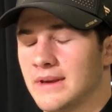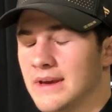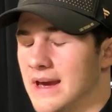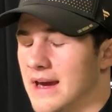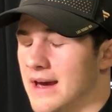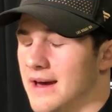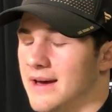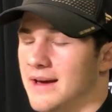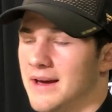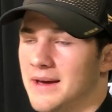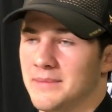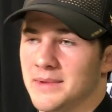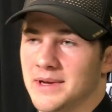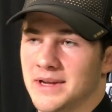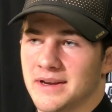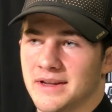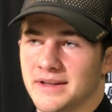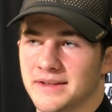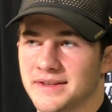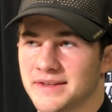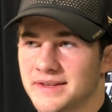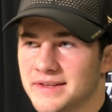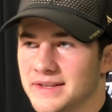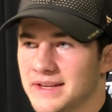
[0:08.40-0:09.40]
Yeah, I mean,
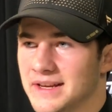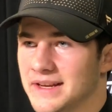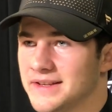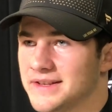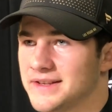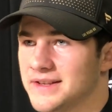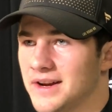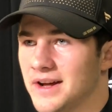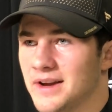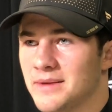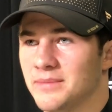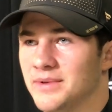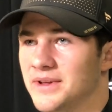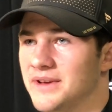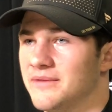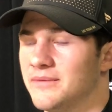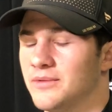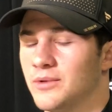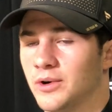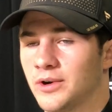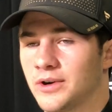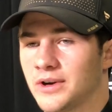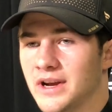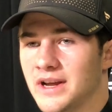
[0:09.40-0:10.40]
it's an
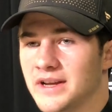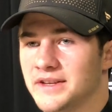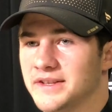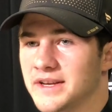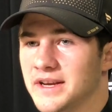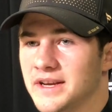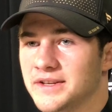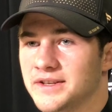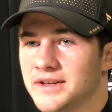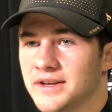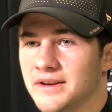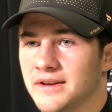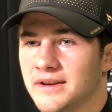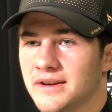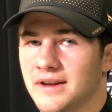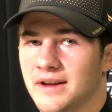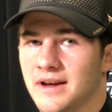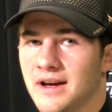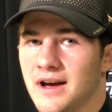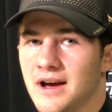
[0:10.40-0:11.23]
unbelievable organization.